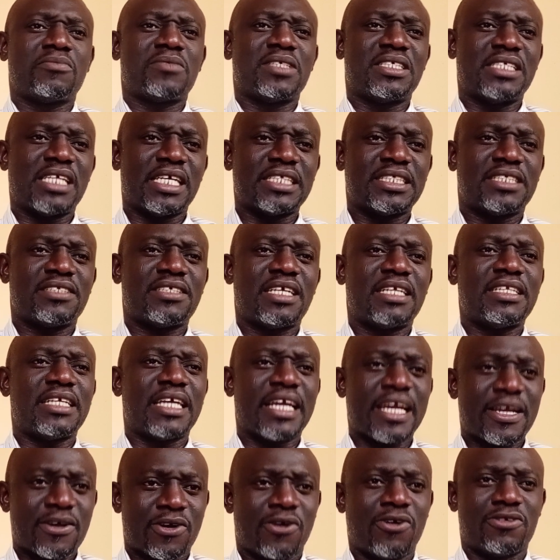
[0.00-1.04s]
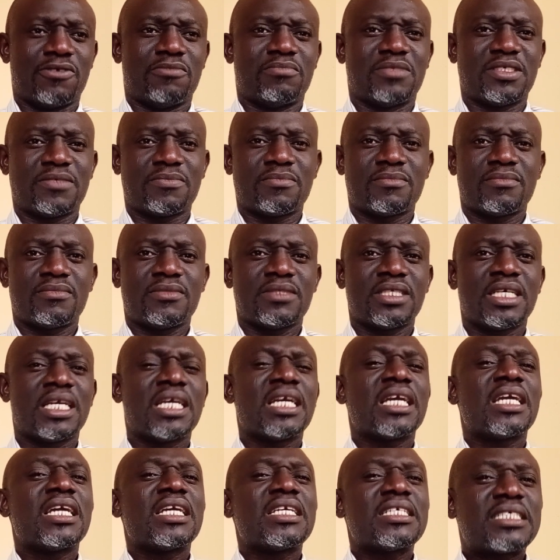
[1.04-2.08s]
of the Nigerian economy.
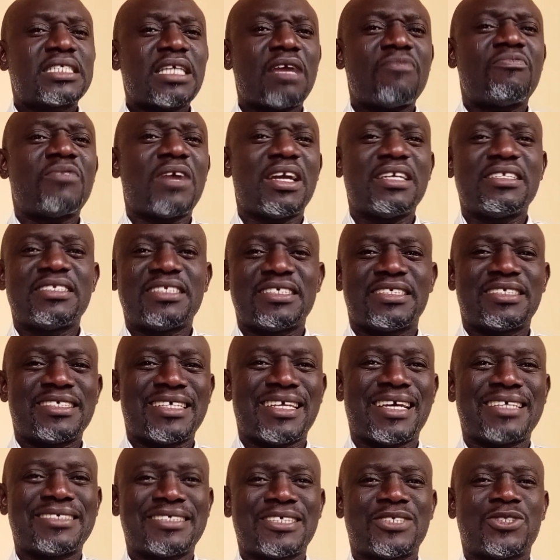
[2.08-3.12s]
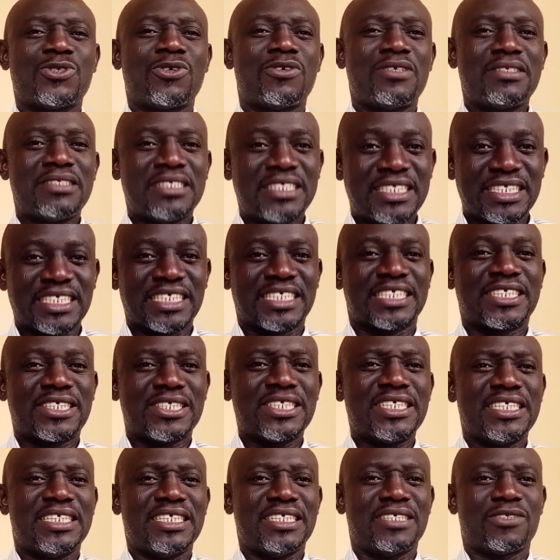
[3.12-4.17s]
Several indigenization
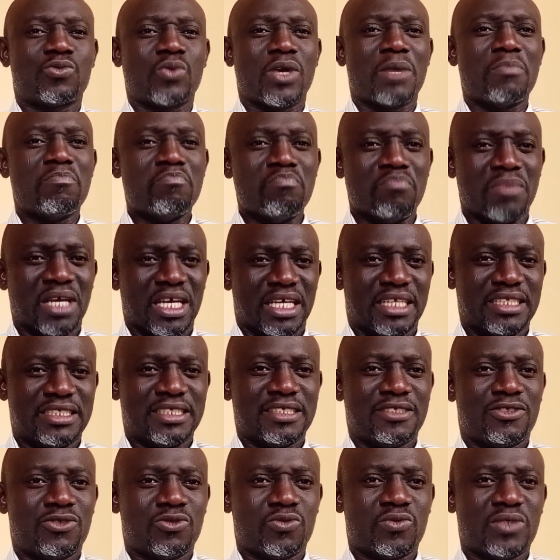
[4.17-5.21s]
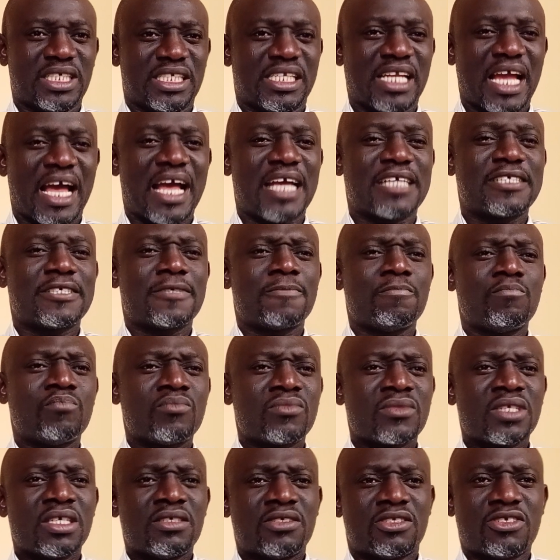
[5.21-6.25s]
decrees were made to realize
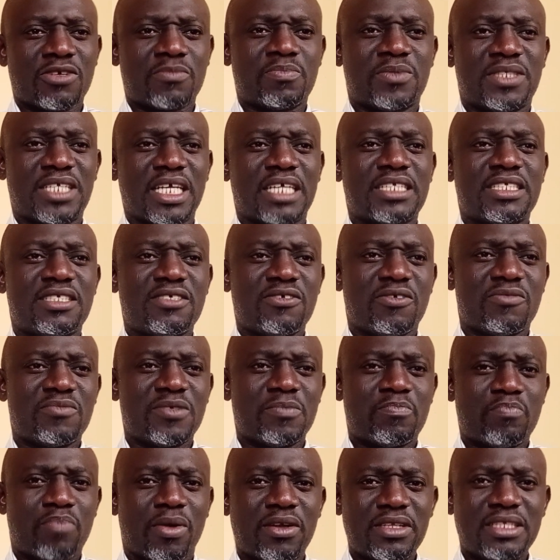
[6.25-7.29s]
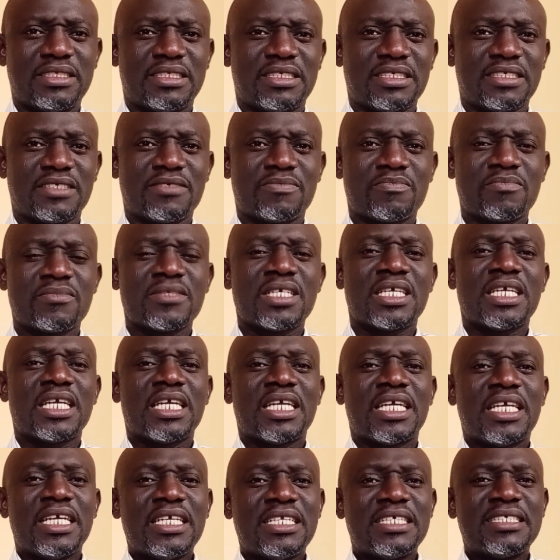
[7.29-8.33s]
the objective of the policy.
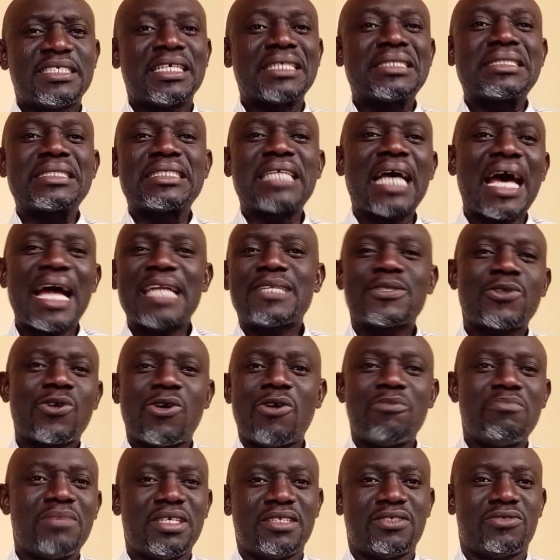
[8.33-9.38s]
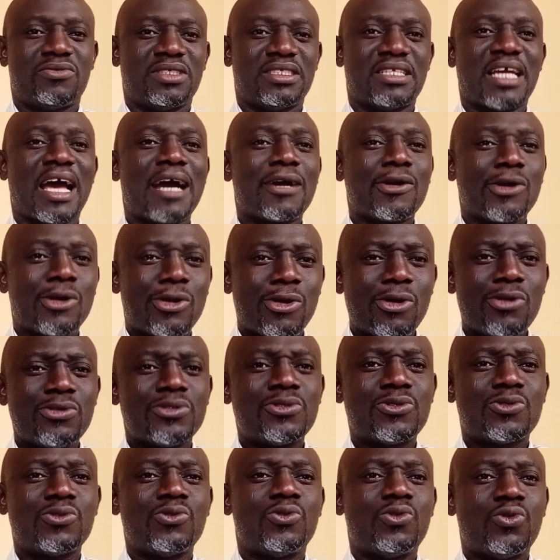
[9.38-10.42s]
It is a sad commentary that
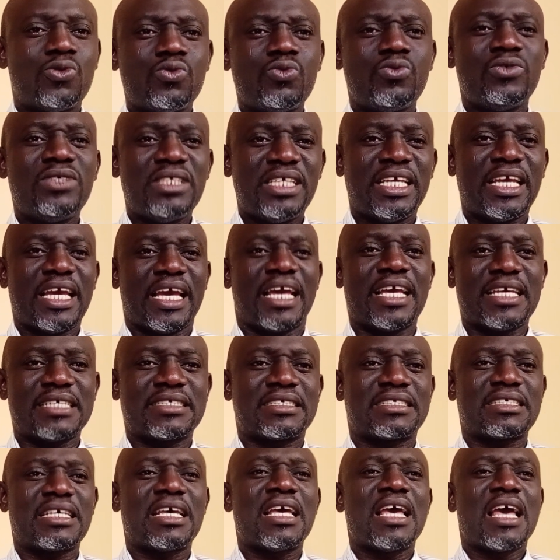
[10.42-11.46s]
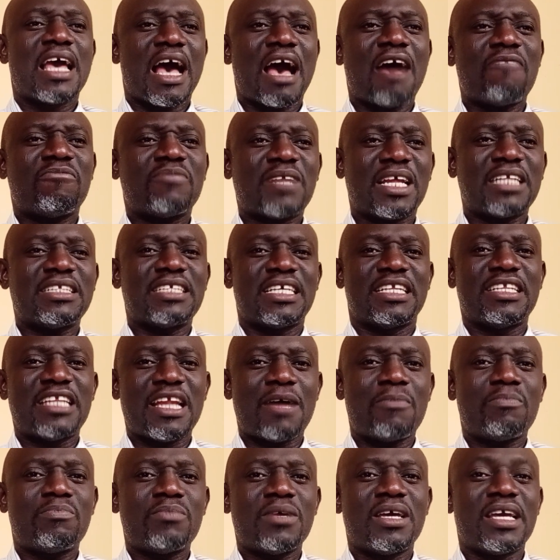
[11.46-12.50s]
close to 2 years after the
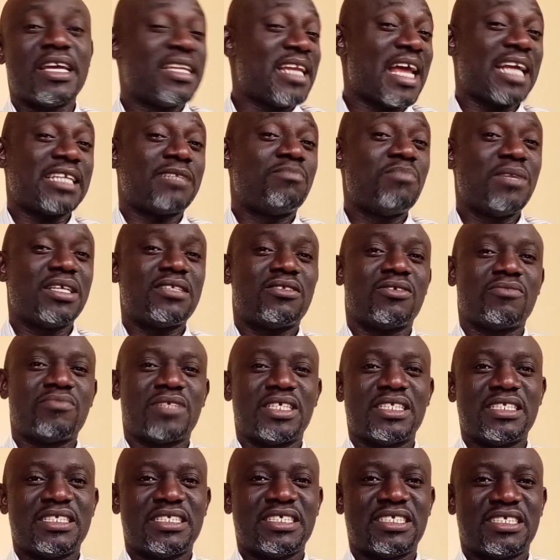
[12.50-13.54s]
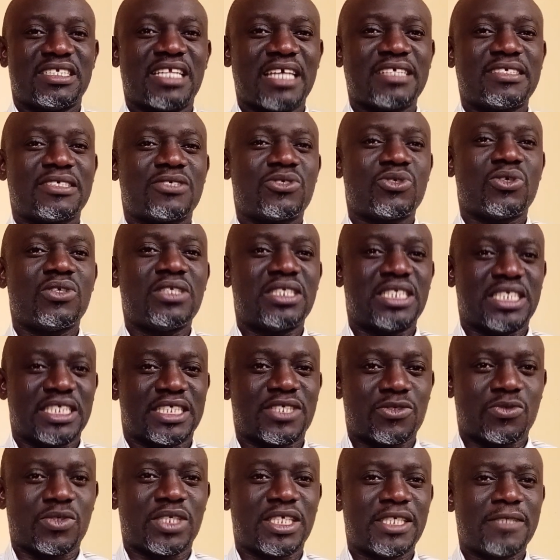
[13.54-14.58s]
enactment of the indigenization
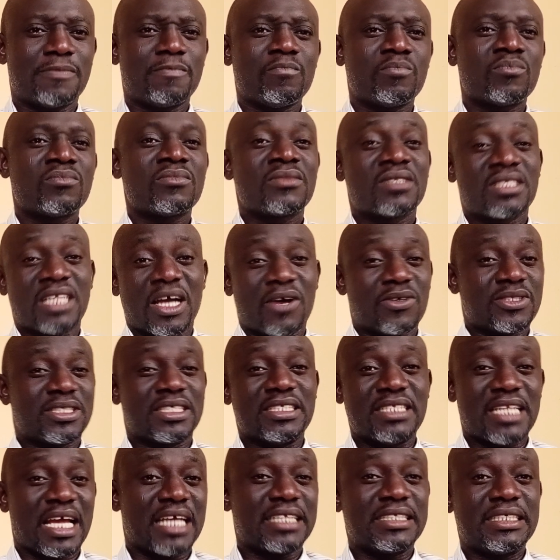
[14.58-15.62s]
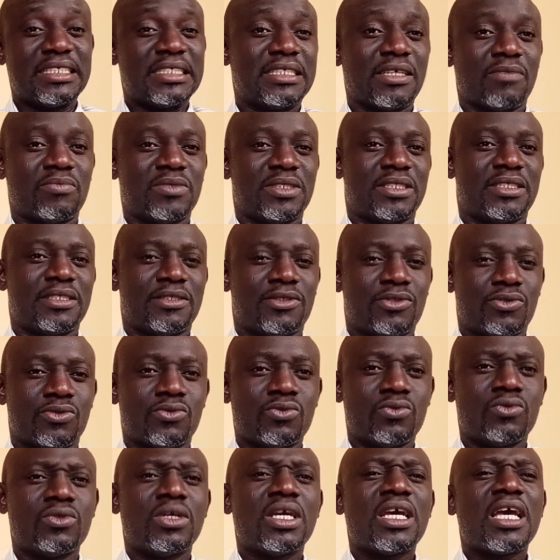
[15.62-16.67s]
decree, that was in
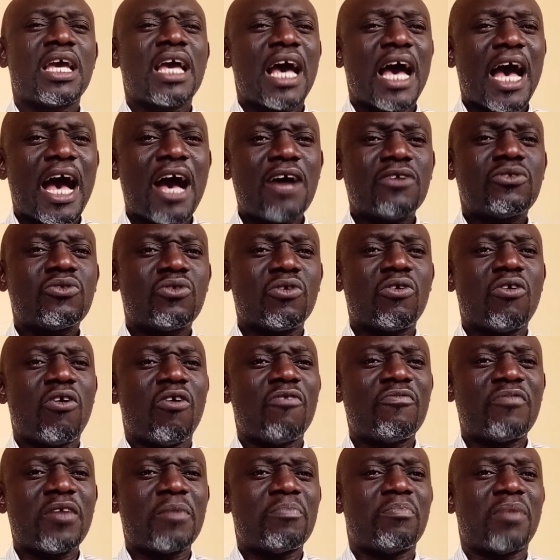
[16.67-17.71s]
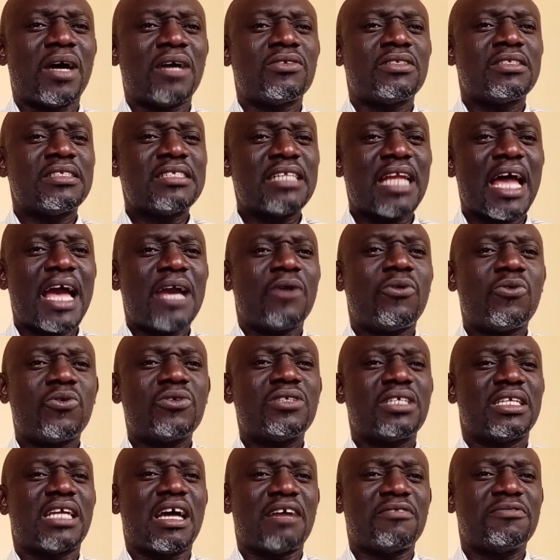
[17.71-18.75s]
1972, out of about
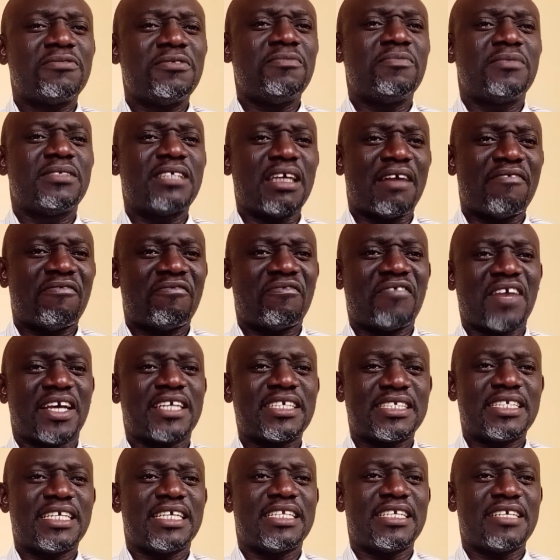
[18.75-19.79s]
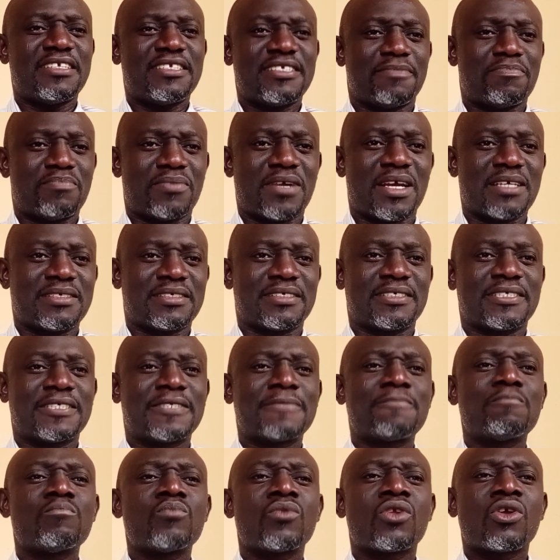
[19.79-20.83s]
950 affected
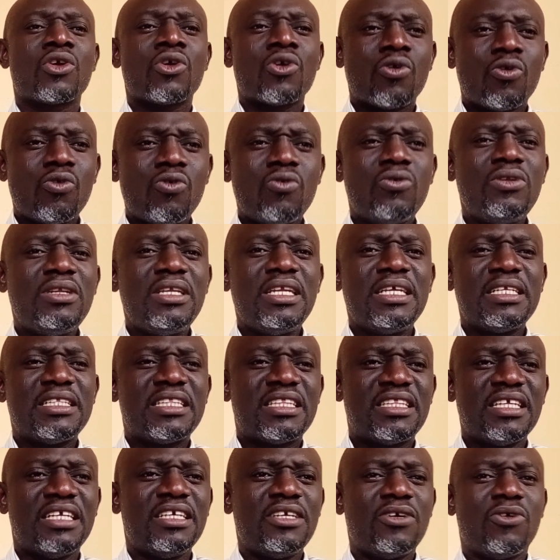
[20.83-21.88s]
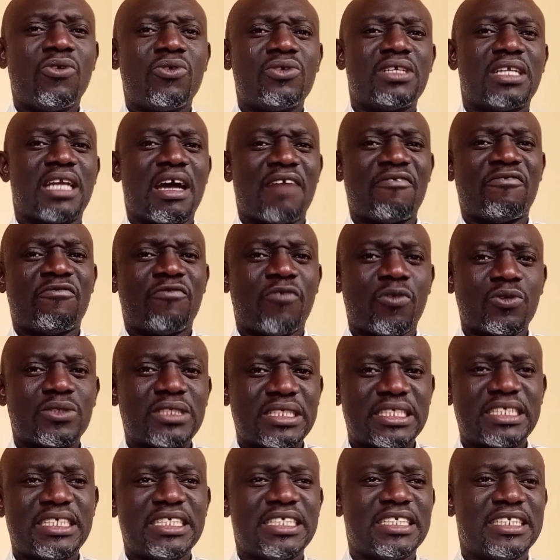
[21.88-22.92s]
enterprises, only
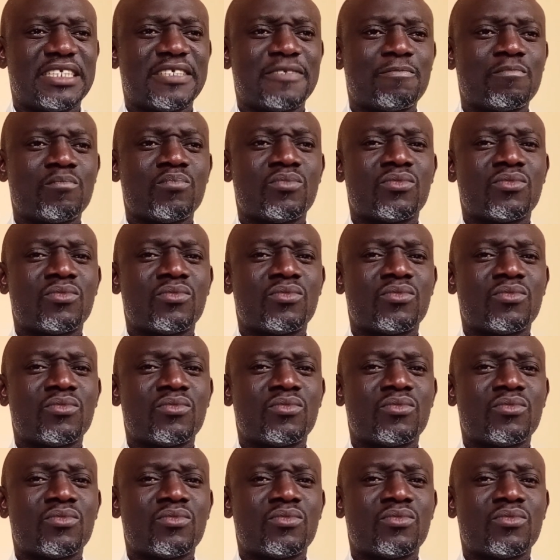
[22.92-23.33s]
314